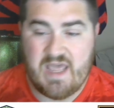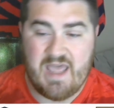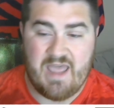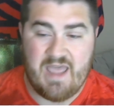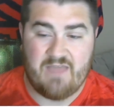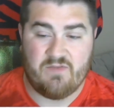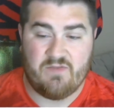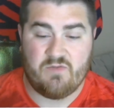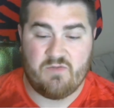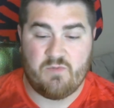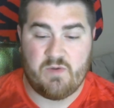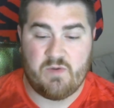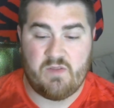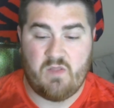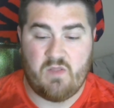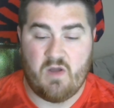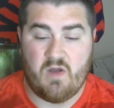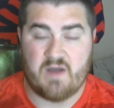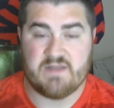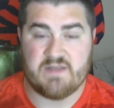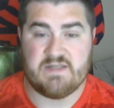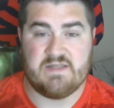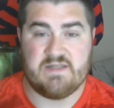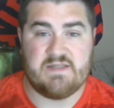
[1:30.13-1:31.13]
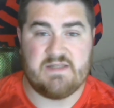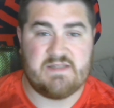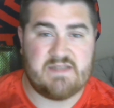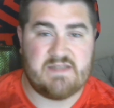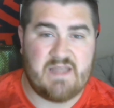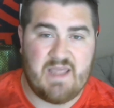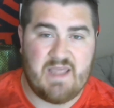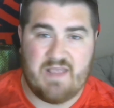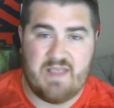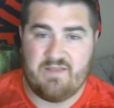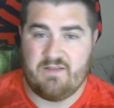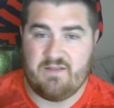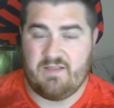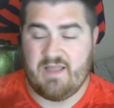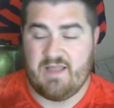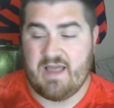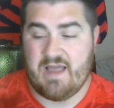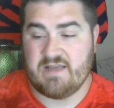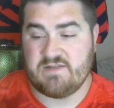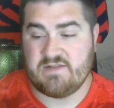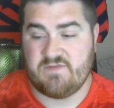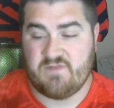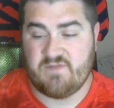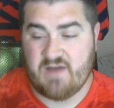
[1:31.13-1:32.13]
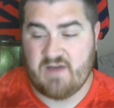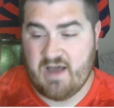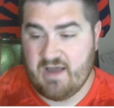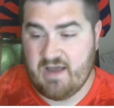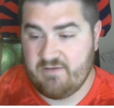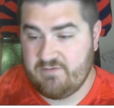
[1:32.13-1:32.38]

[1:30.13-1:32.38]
and 3 losses in the last 5.